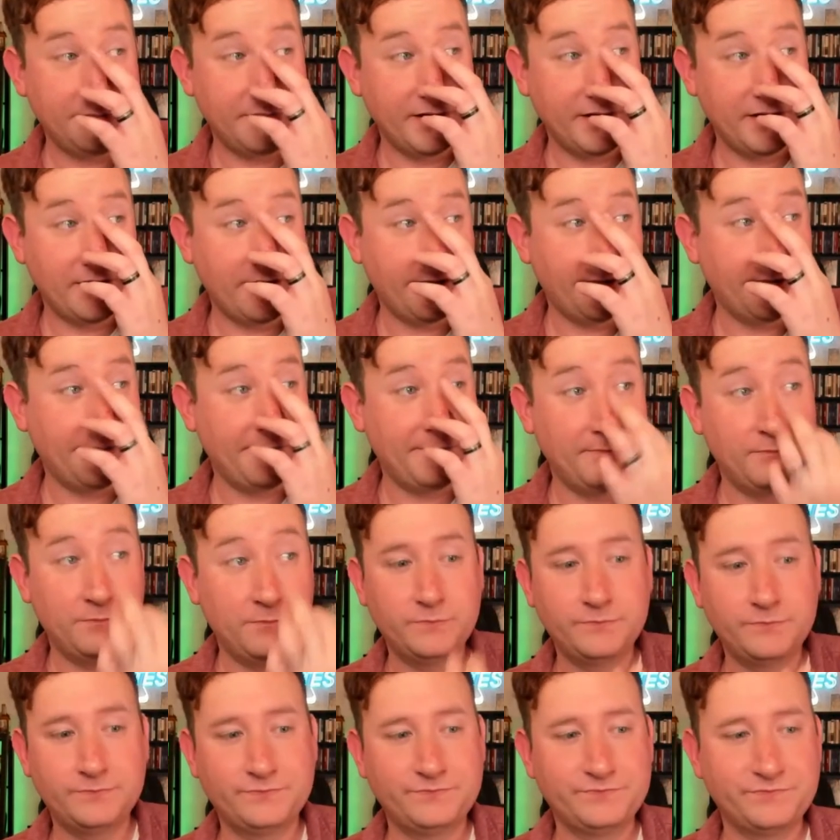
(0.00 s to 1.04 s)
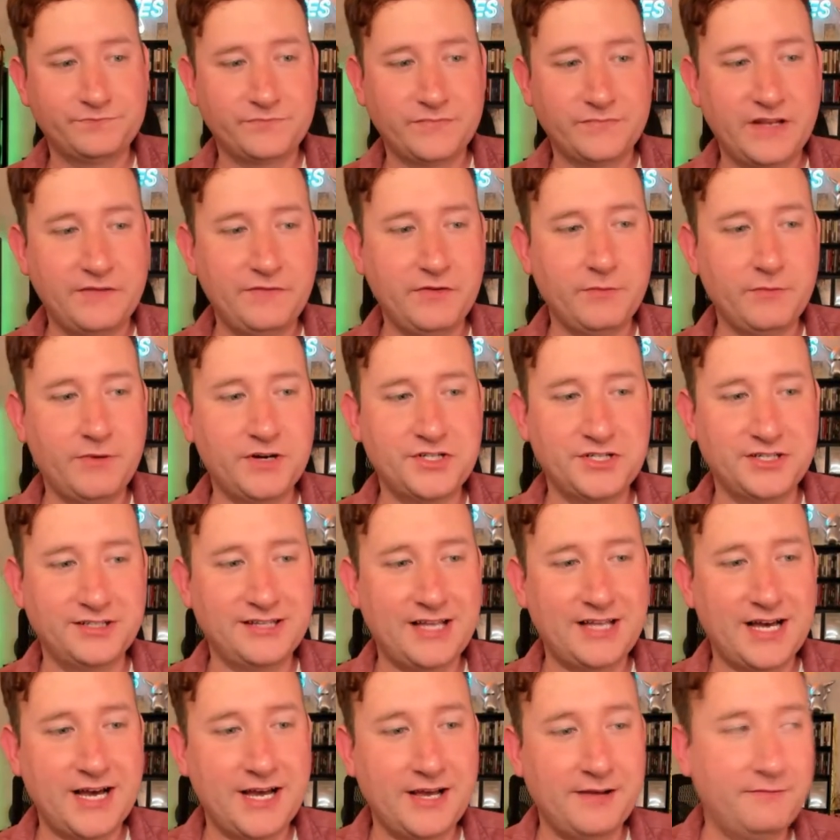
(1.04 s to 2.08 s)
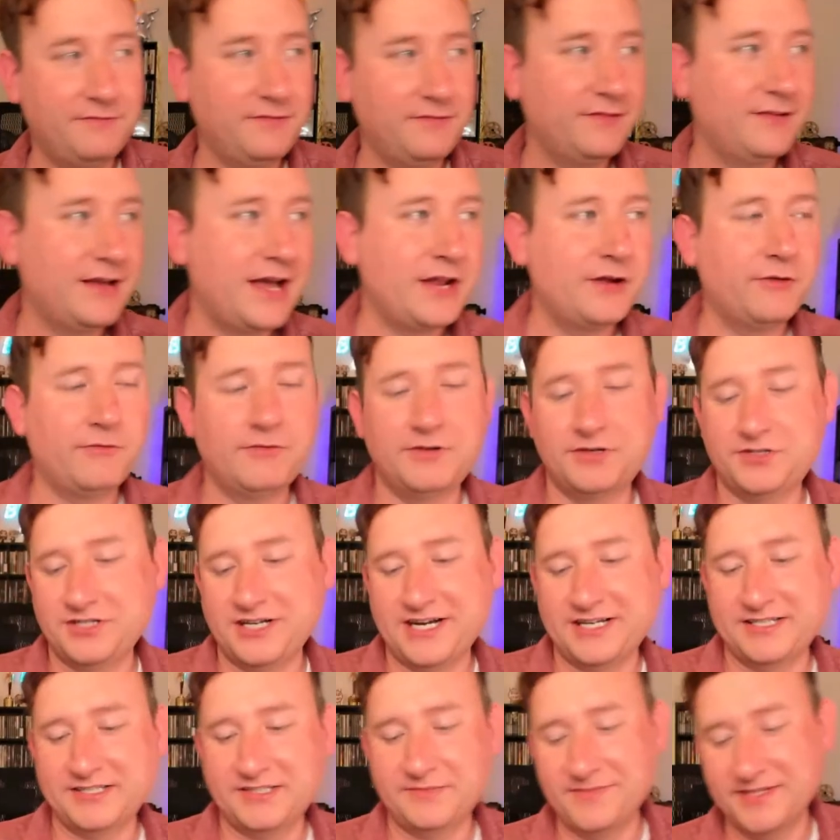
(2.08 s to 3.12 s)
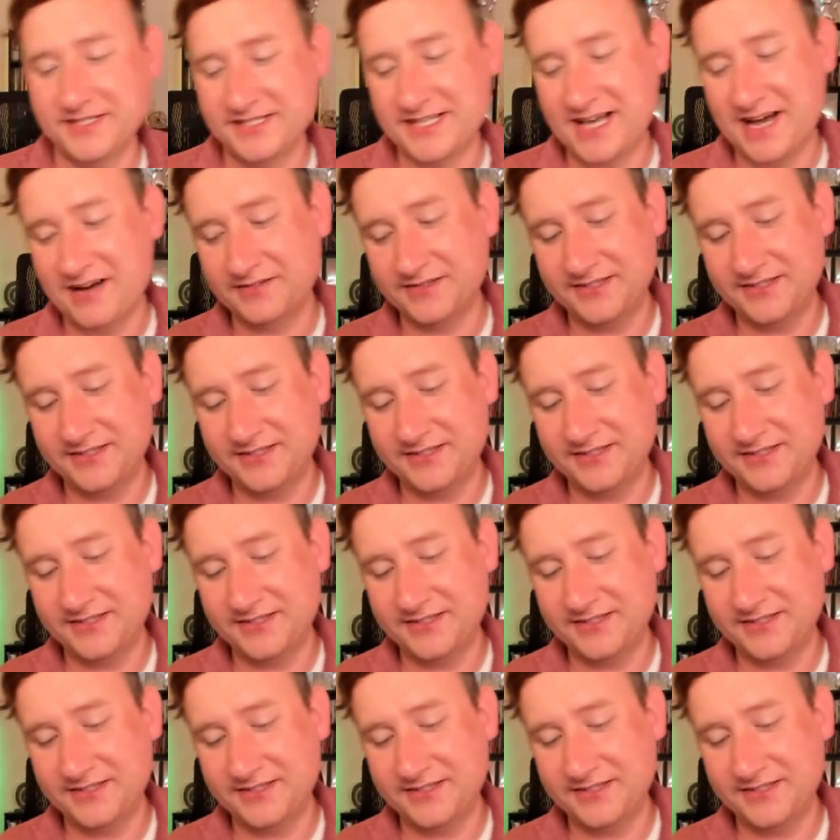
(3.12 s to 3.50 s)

But if you're watching live, I don't want you guys to miss out.